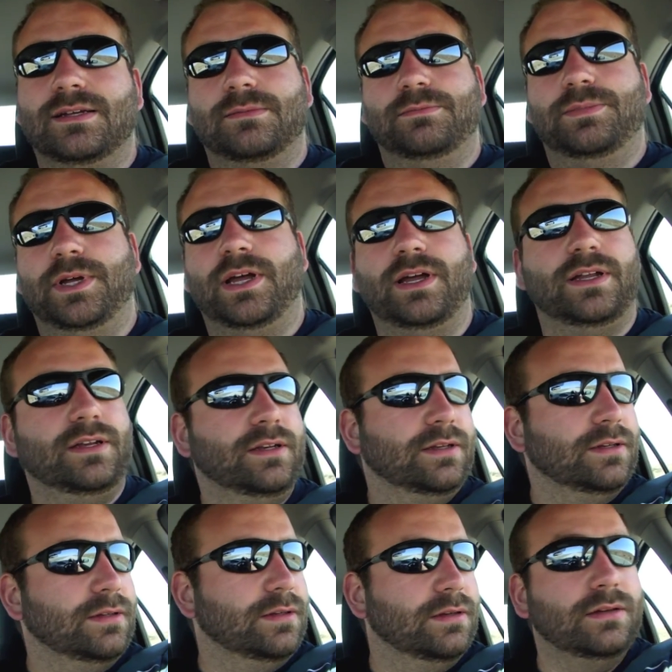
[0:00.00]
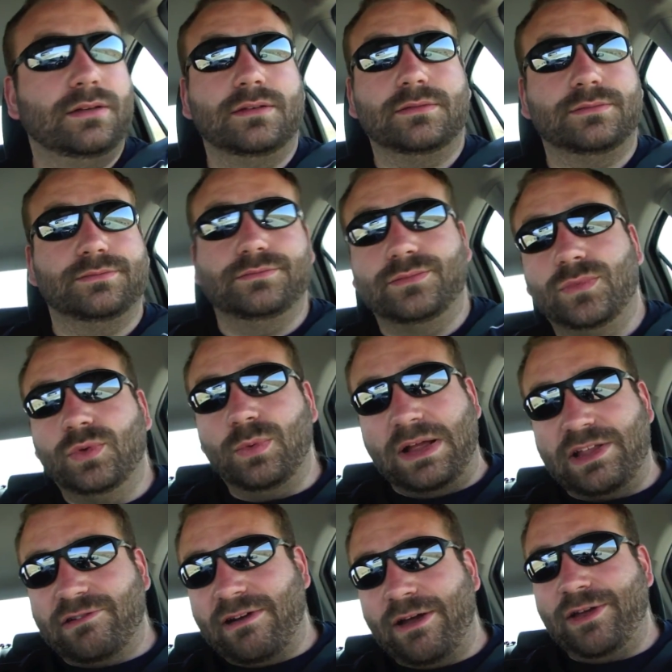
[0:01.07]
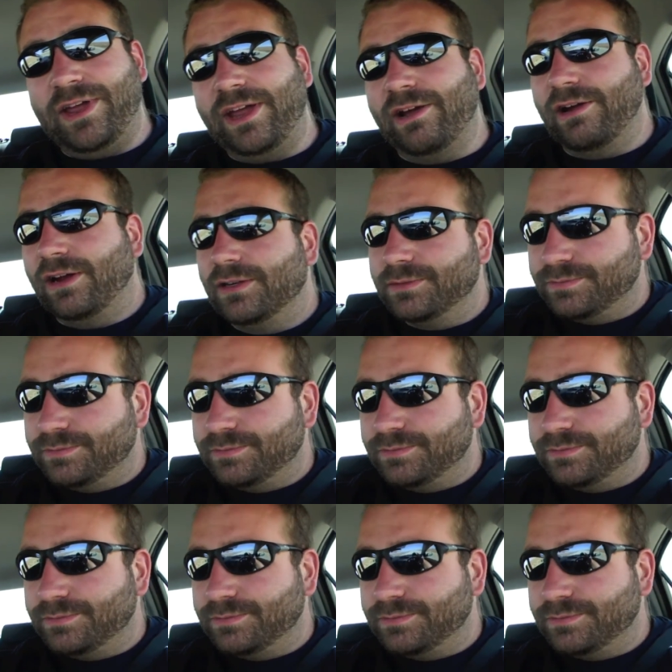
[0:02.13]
But when you're out here,